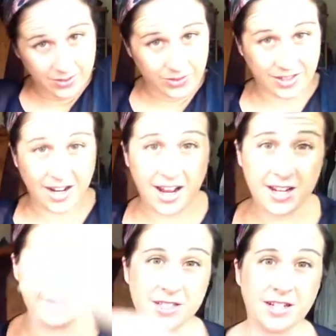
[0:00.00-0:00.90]
thought the
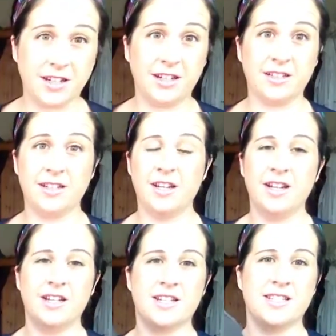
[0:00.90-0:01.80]
colour was good.
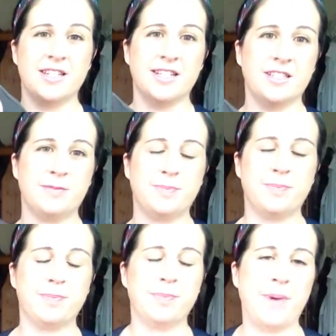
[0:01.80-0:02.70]
Because the little
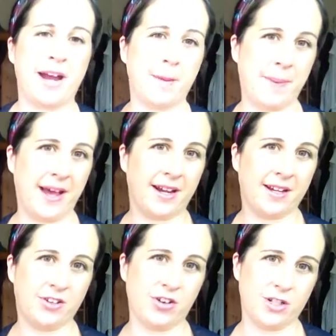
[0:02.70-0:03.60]
backpack
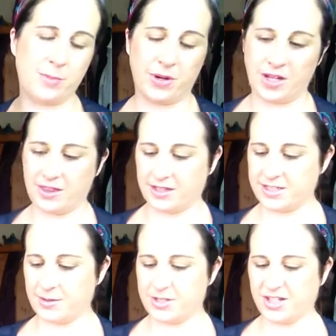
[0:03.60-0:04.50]
cross body things
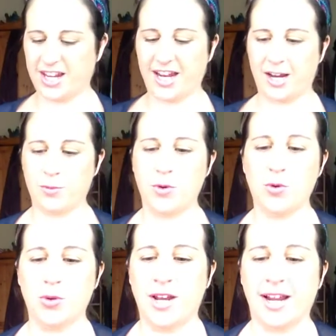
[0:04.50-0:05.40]
I was looking at were
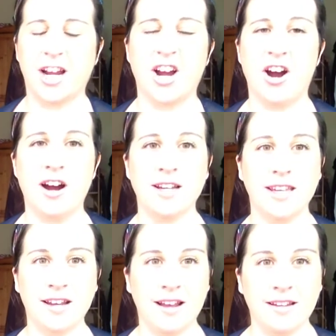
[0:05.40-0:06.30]
all like
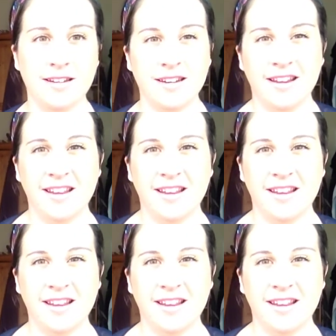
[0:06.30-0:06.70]
khaki coloured.